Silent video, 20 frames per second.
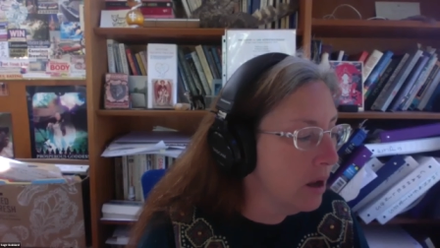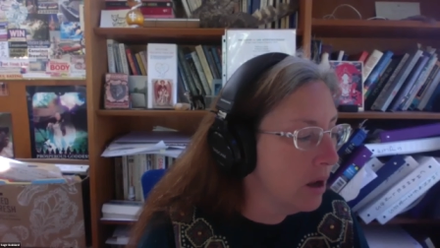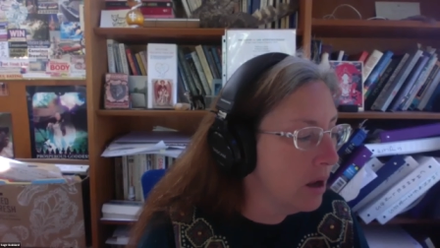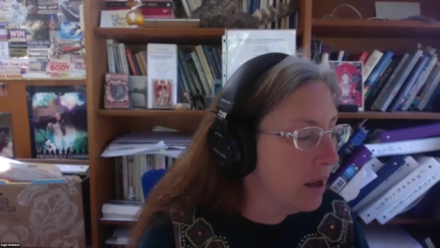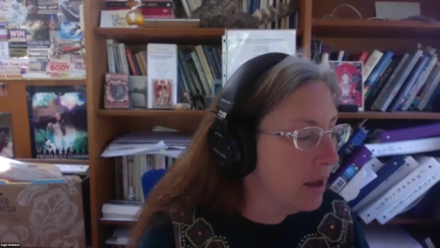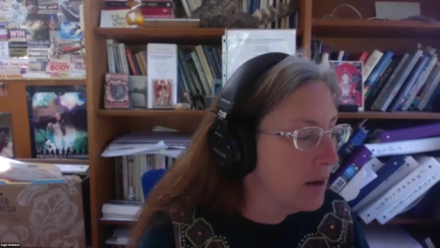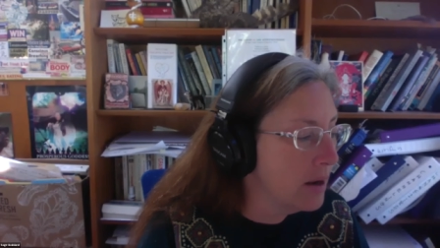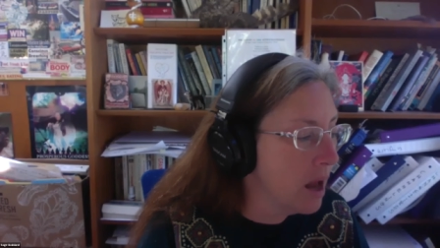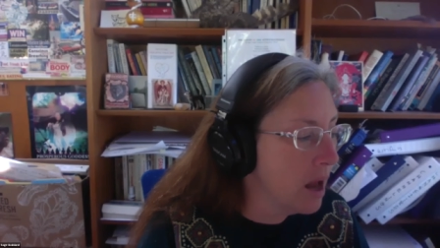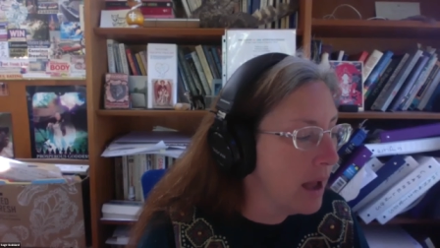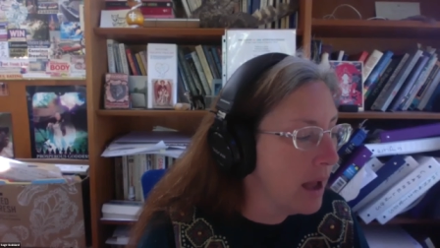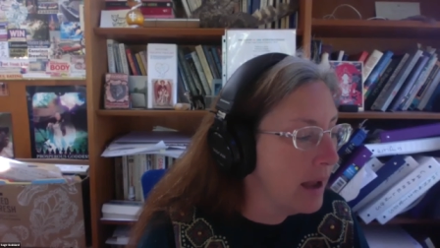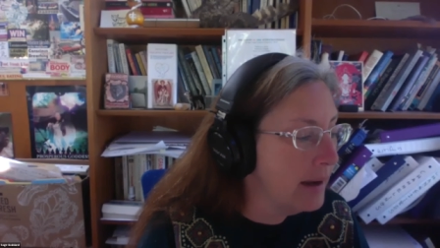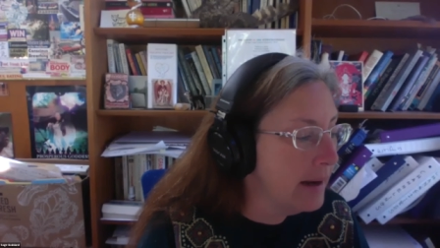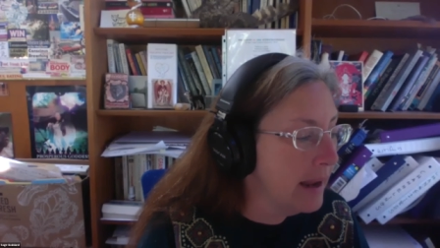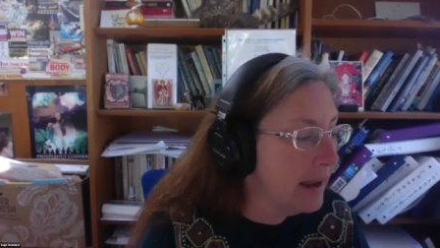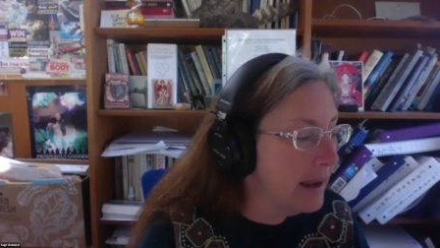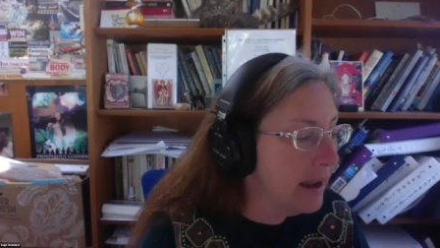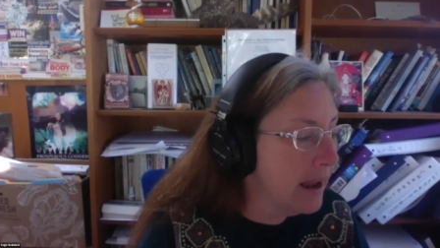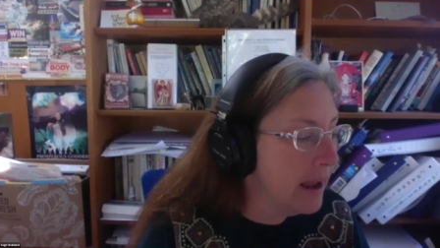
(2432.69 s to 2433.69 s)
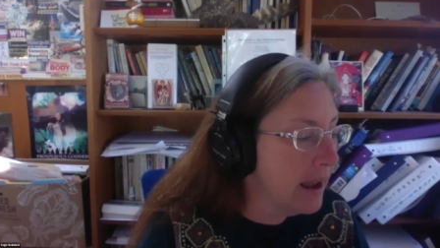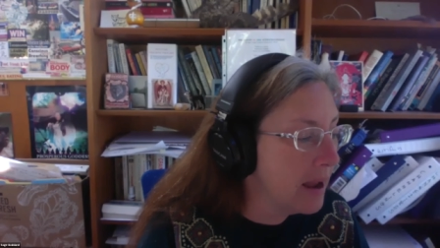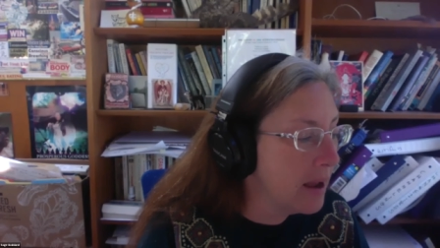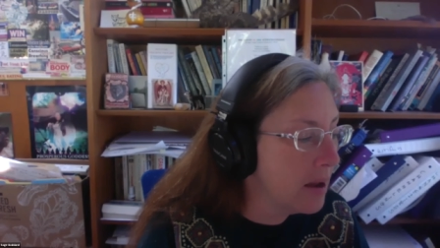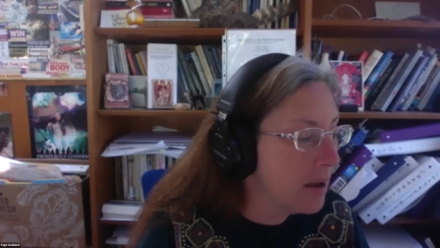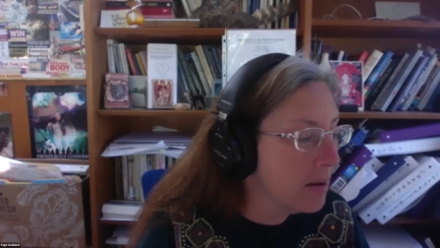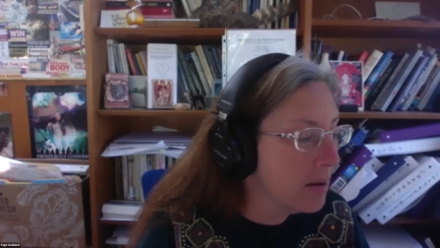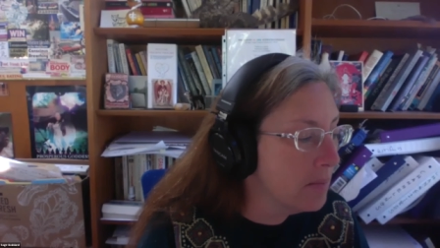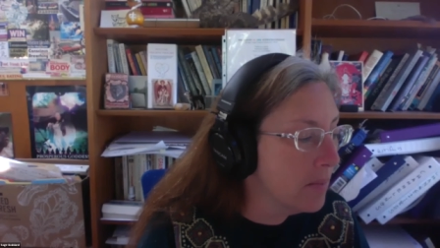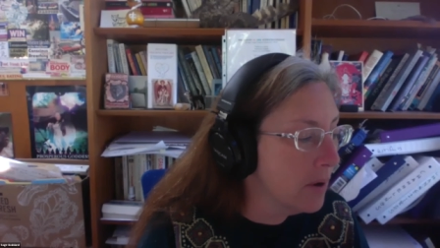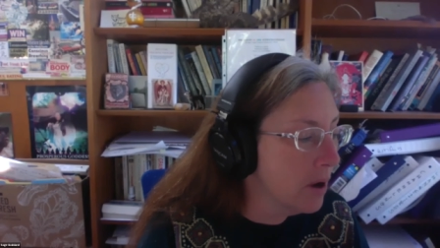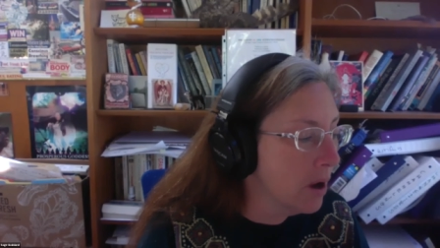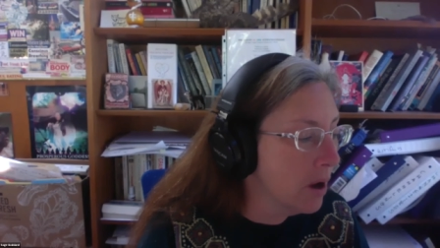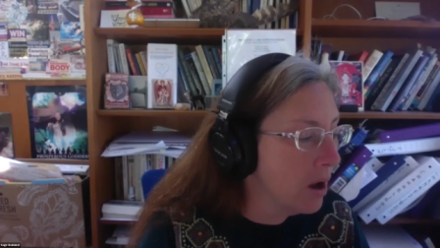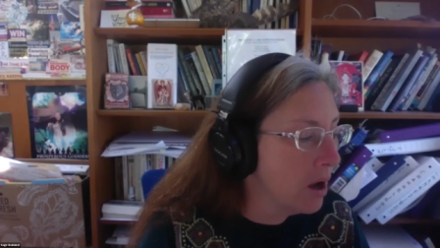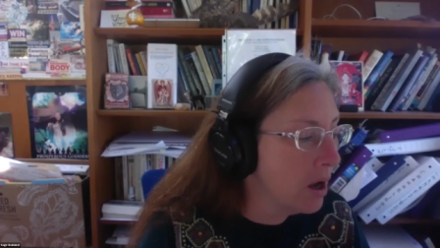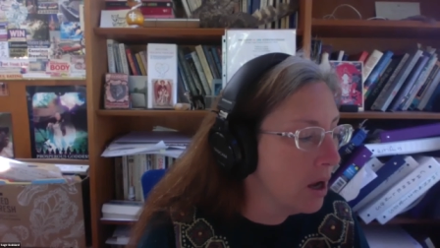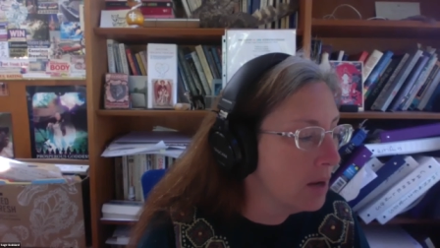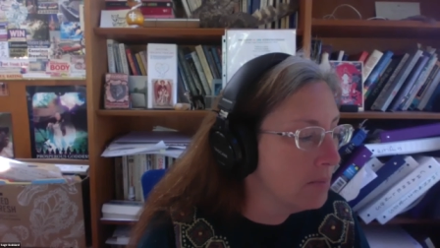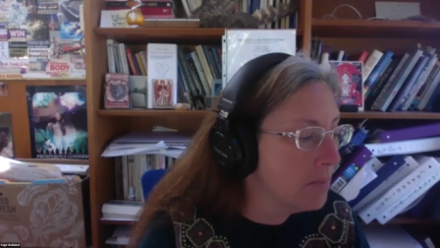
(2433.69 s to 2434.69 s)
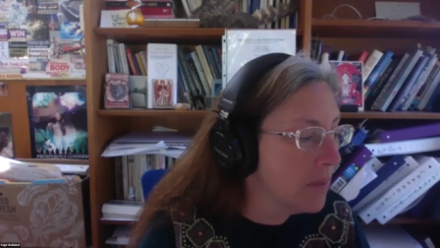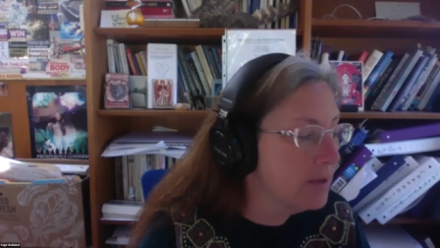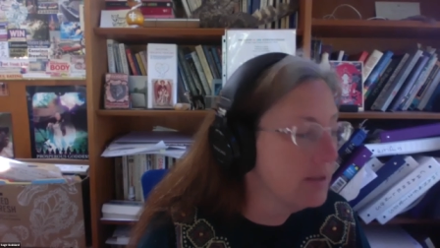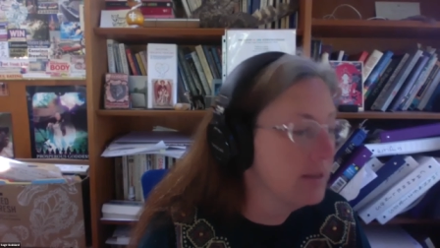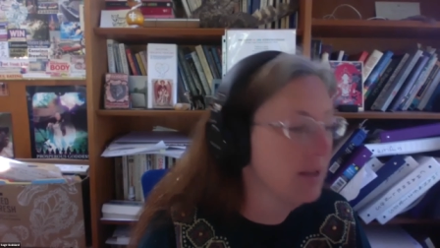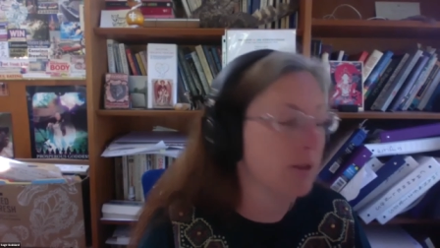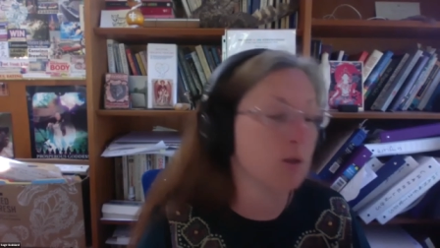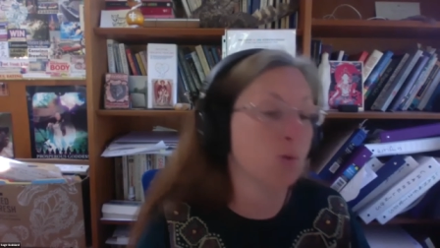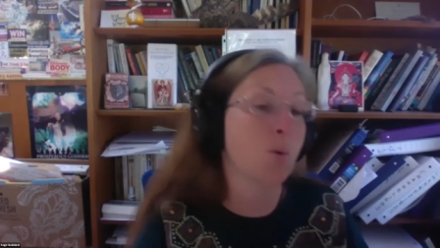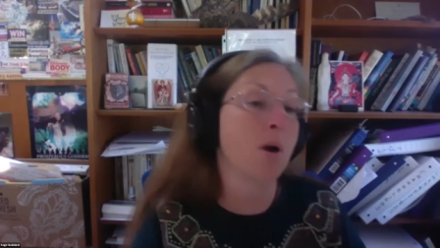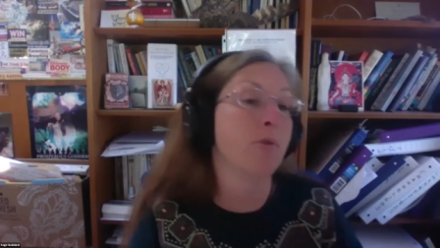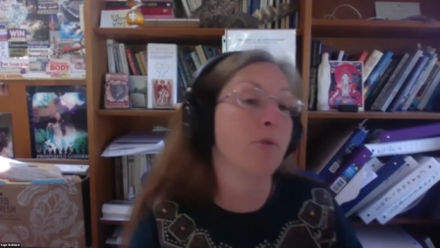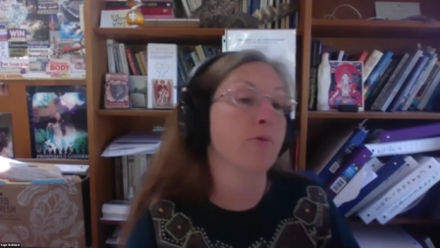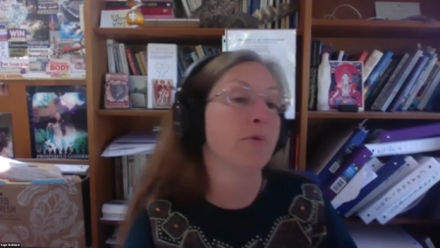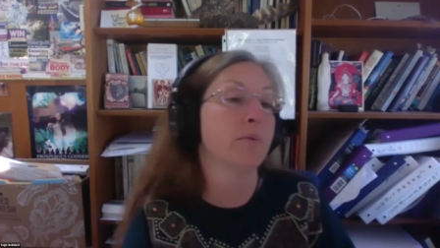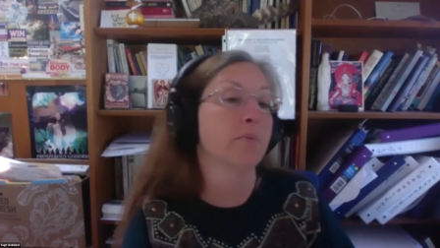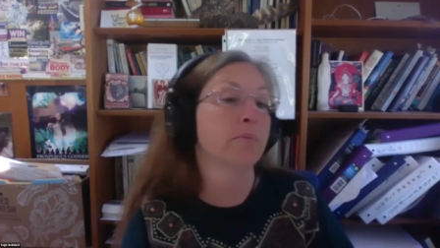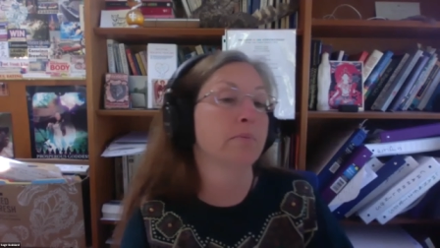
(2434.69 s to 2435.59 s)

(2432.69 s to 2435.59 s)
at 9 a.m. on Monday the 12th.